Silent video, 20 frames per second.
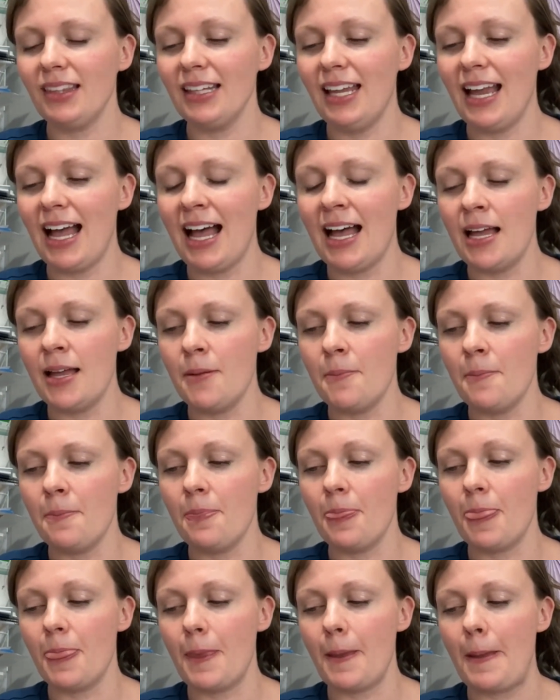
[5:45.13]

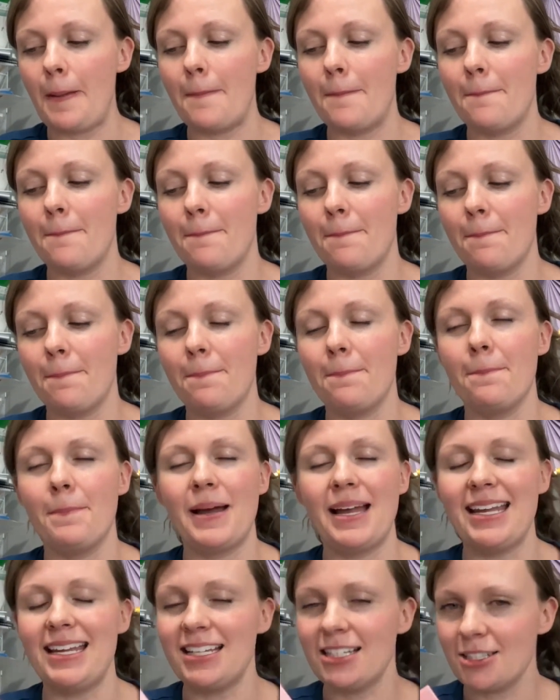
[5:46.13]

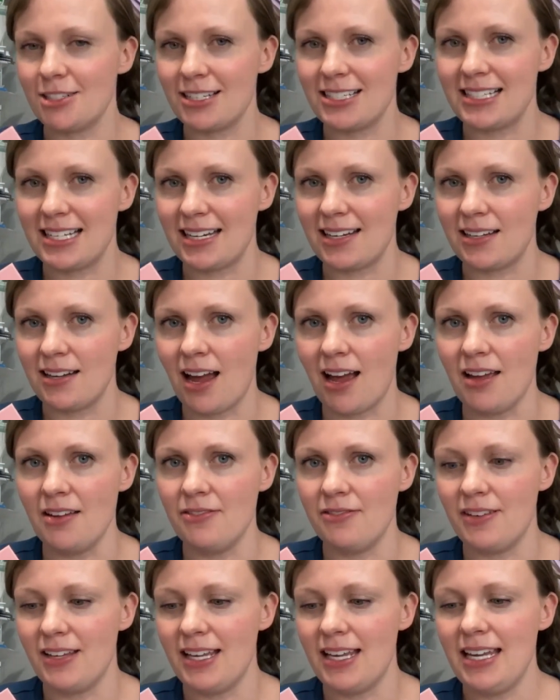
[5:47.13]
but interesting enough
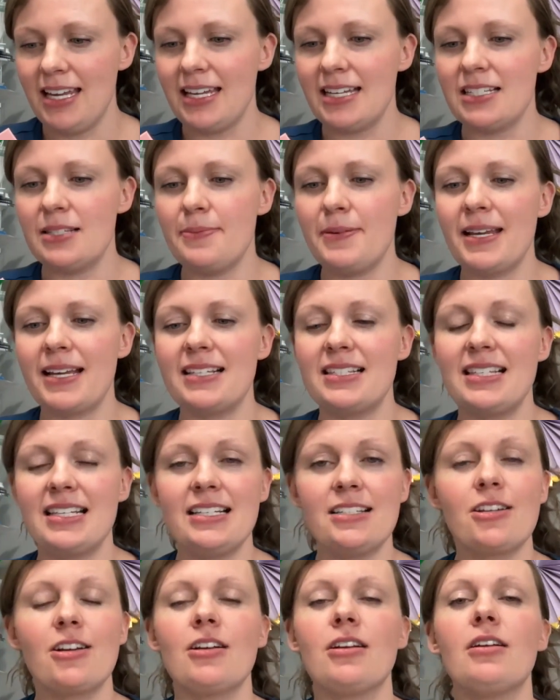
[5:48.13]
is because these
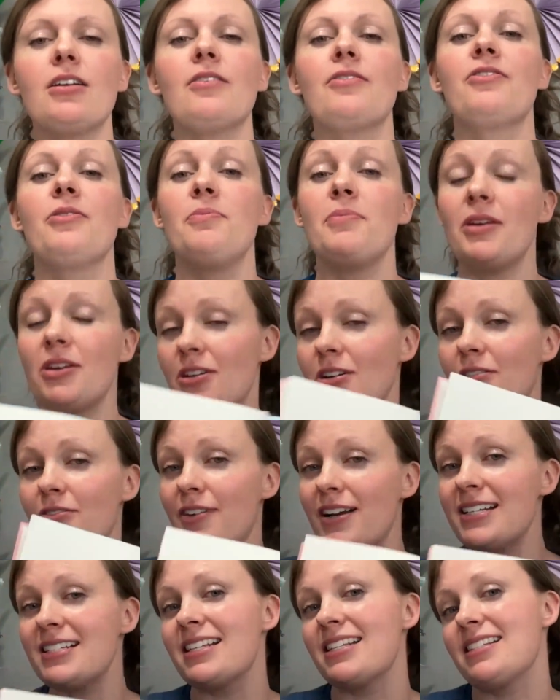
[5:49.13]
are familiar
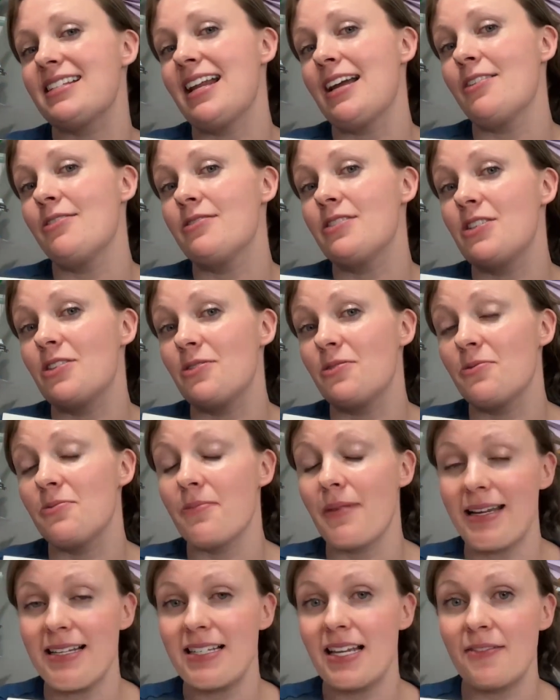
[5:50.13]
phrases now to
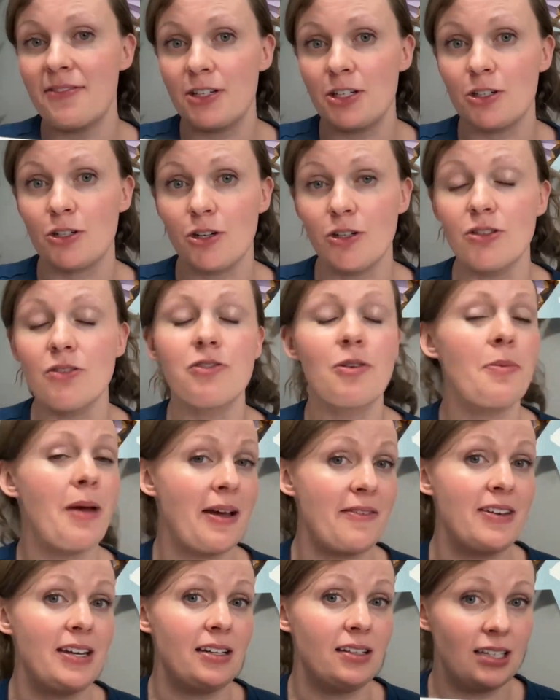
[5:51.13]
my 7-year-old from
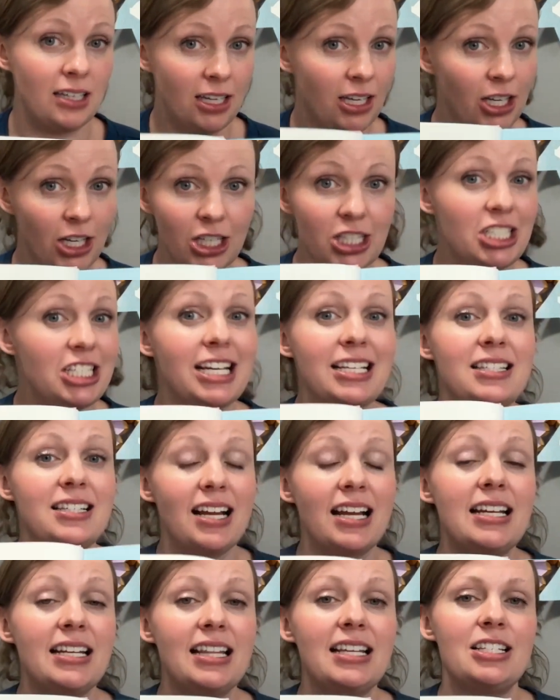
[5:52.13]
having just
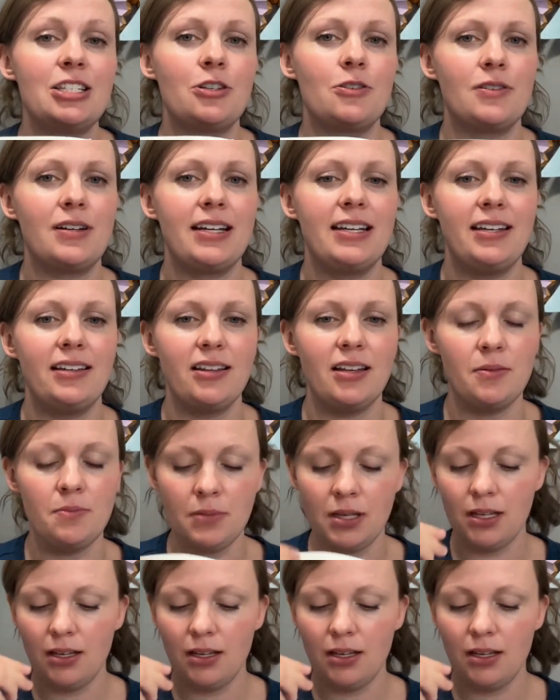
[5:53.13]
done this curriculum.